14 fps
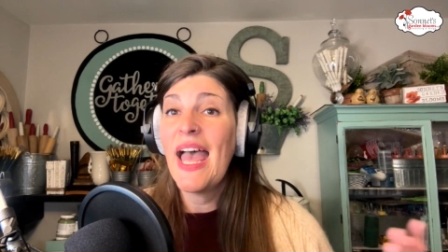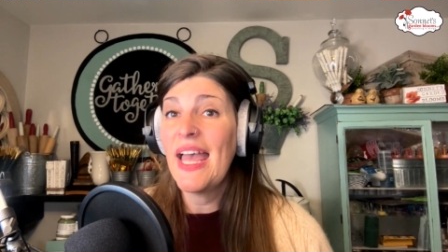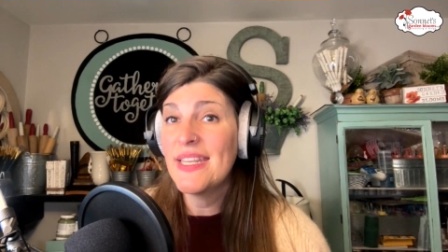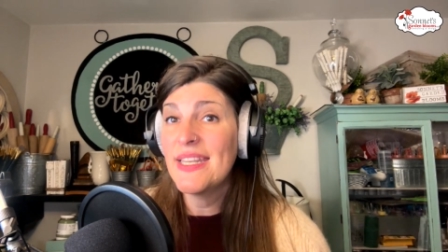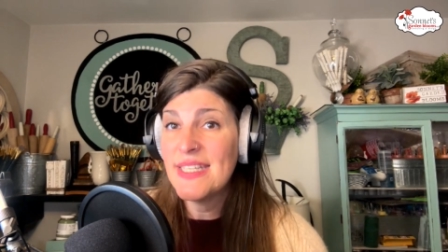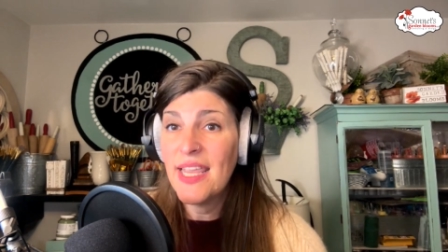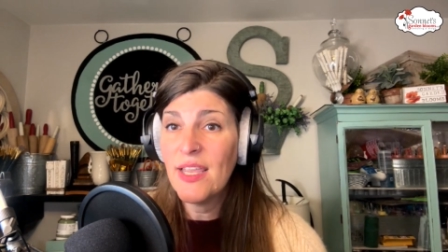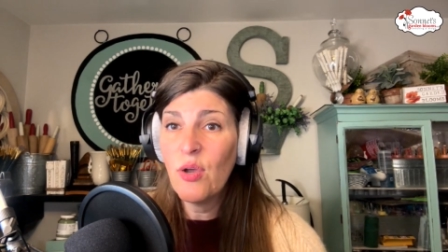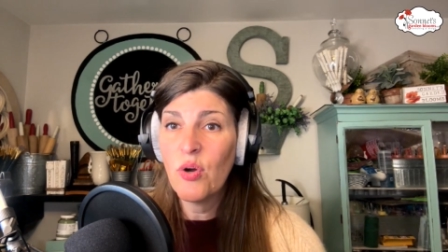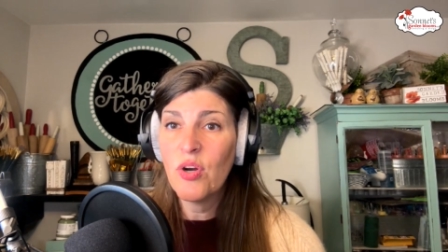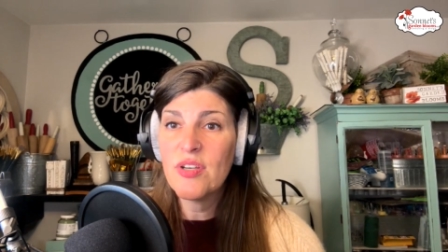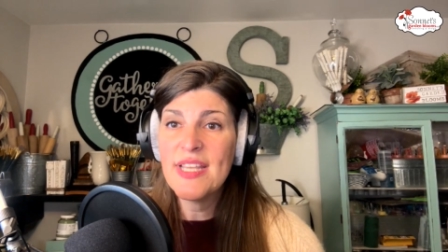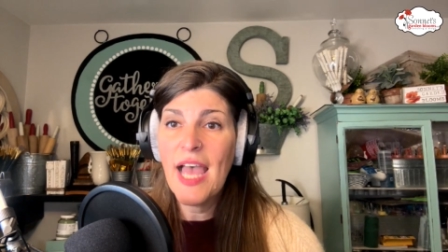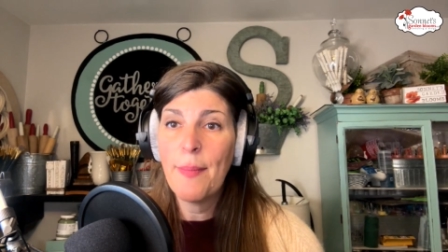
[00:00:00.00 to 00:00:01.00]
and
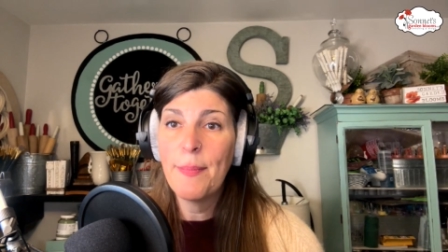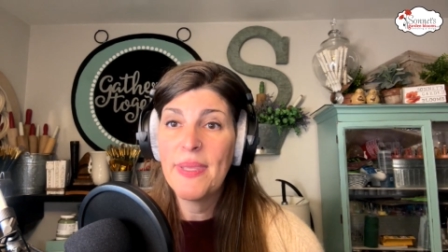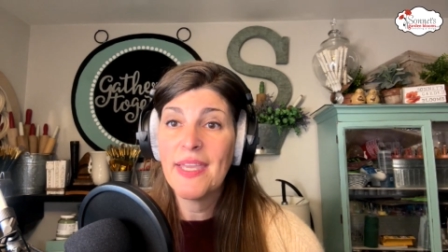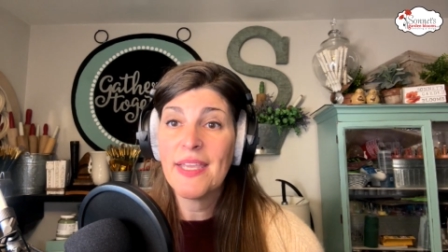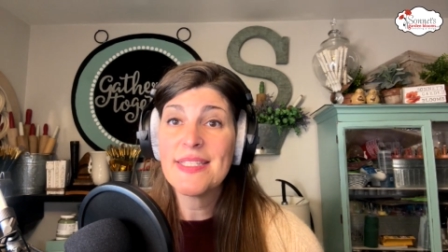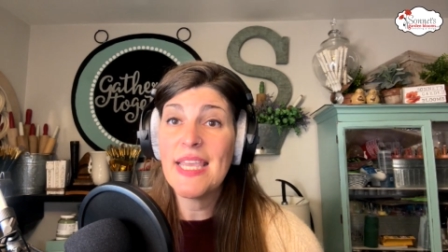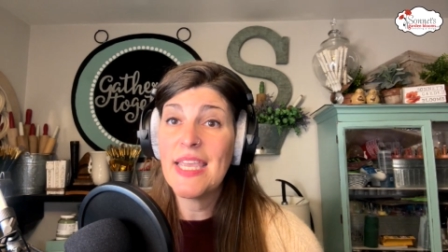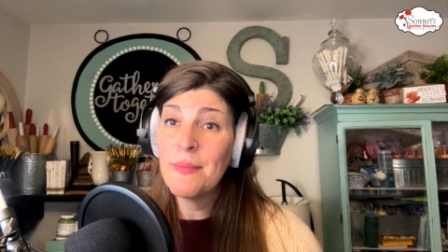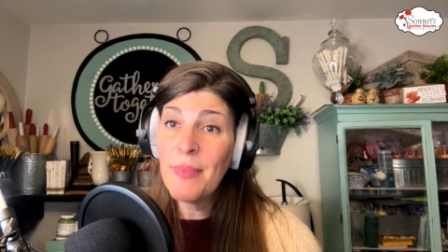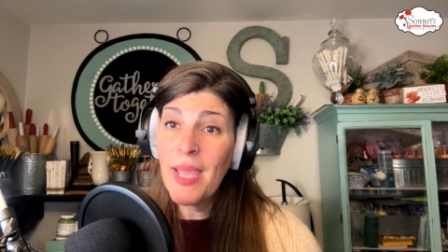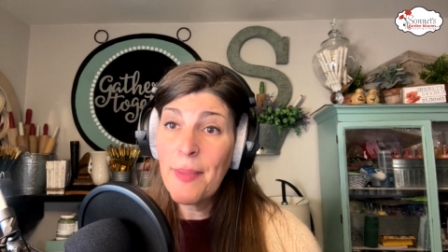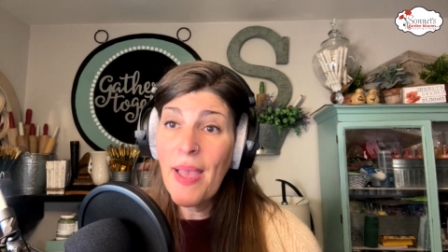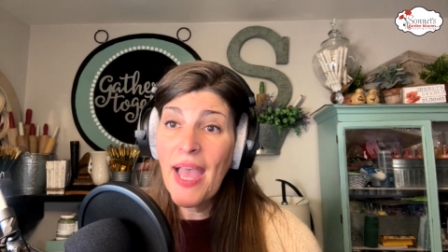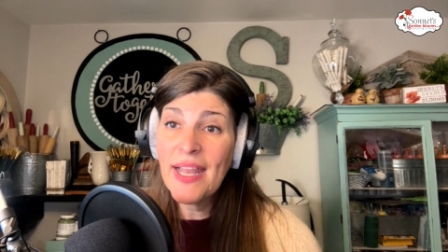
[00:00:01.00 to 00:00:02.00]
decor topics in
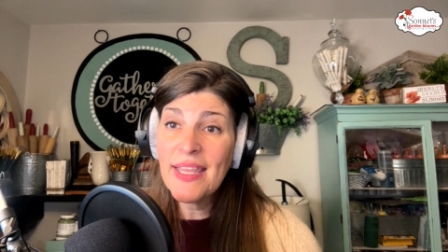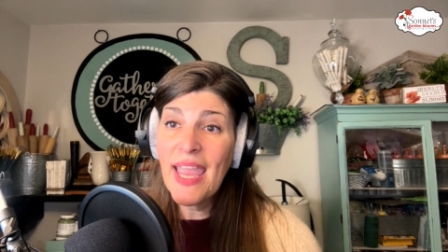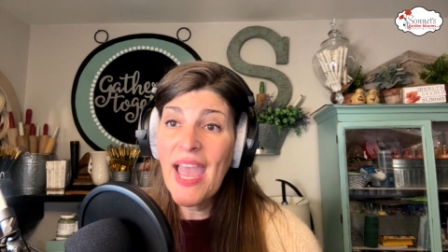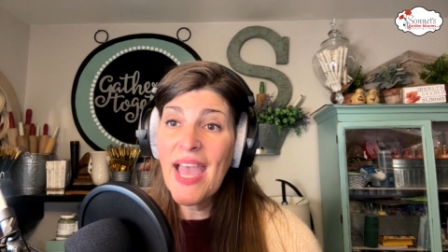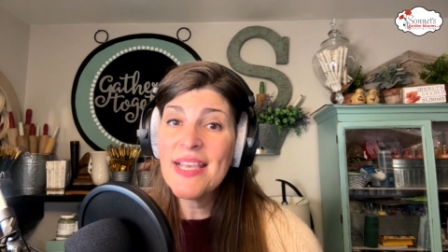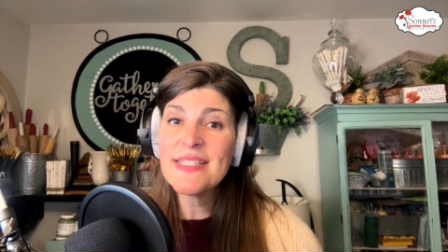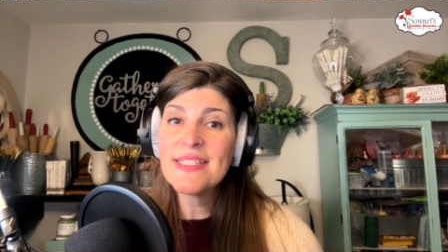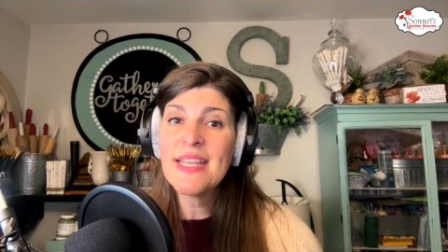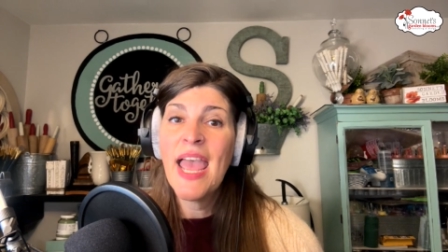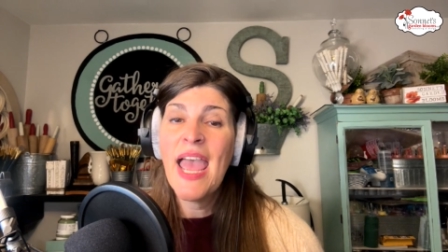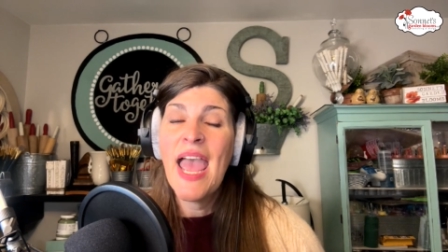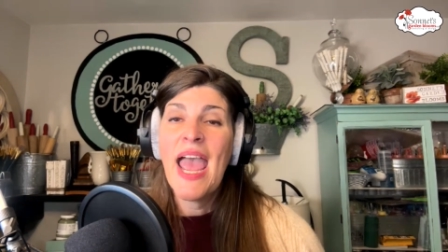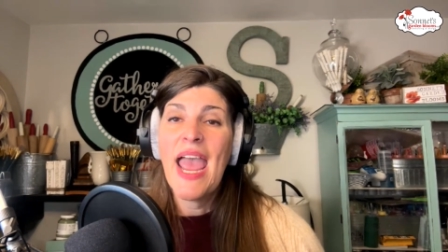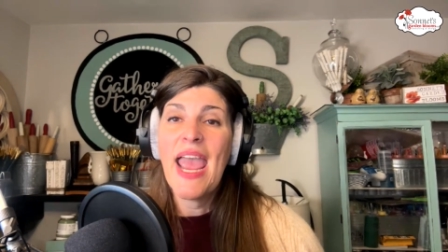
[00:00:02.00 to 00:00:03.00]
my podcast,
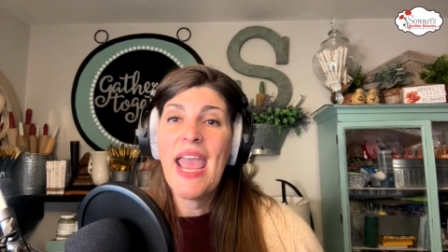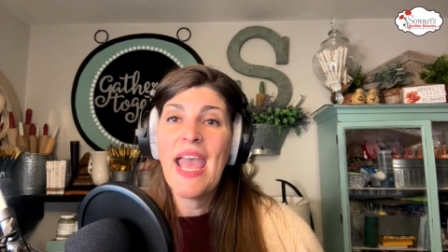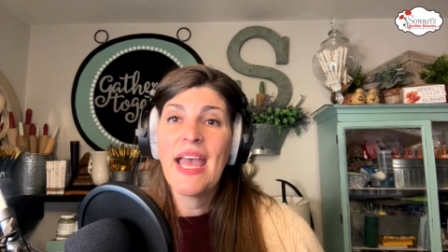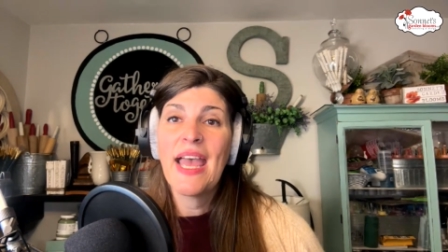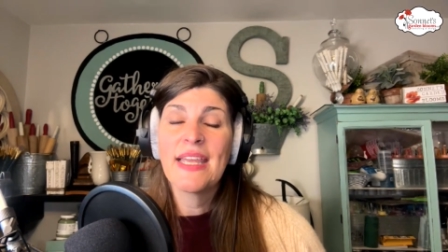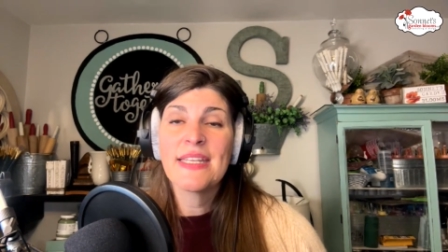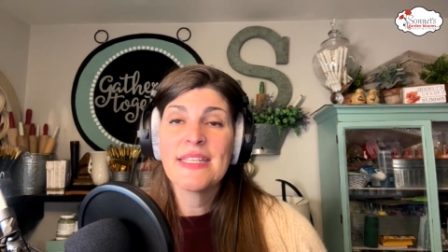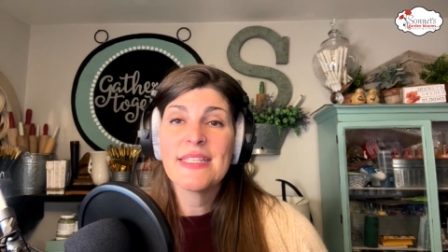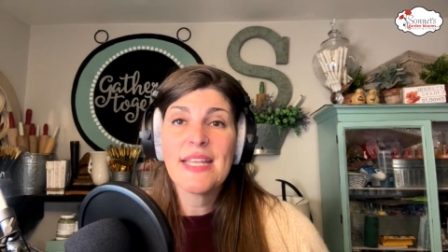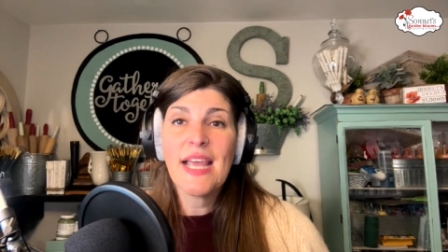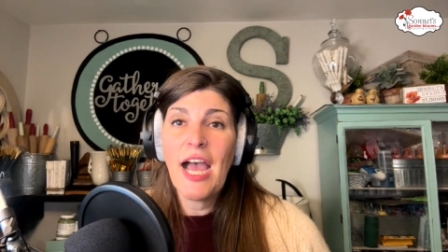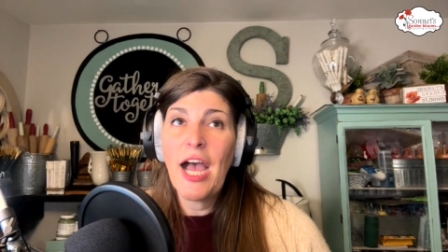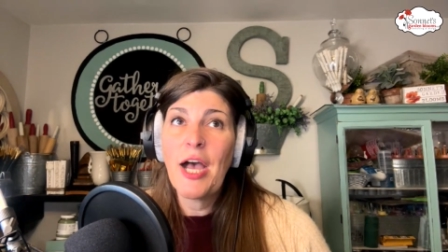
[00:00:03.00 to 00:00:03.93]
and